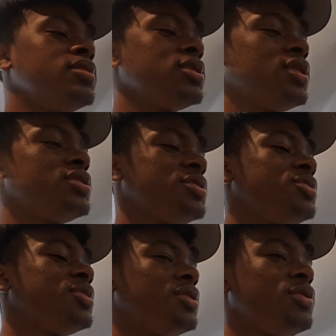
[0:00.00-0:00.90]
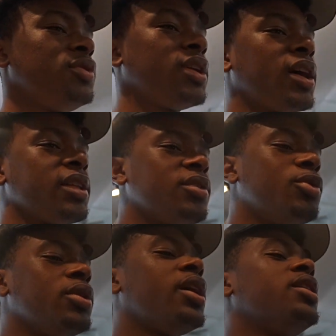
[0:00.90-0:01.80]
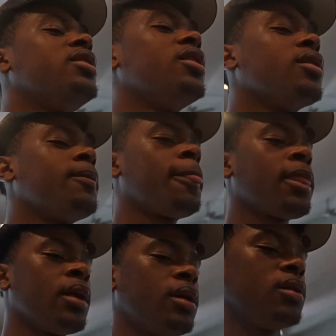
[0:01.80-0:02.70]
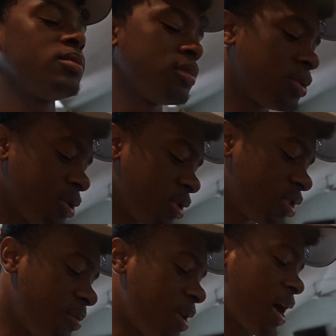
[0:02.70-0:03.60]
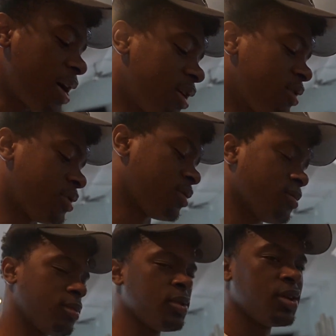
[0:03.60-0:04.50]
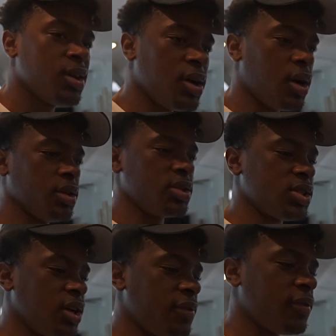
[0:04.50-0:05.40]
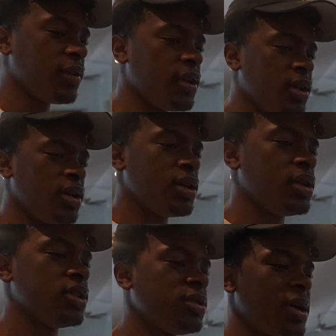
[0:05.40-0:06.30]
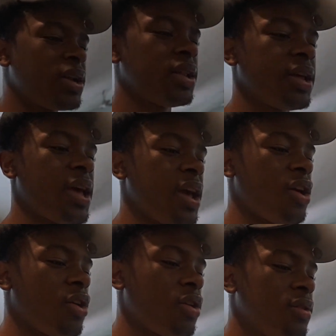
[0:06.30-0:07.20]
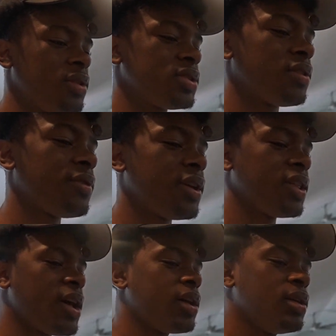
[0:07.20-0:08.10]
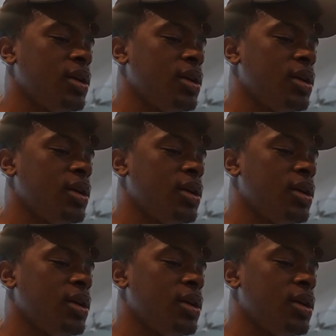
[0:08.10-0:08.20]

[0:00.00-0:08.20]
So that's what you want to do. You gotta add the Kool-Aid in there. Um, she be adding um other stuff. 907. She be adding like hair and stuff like that.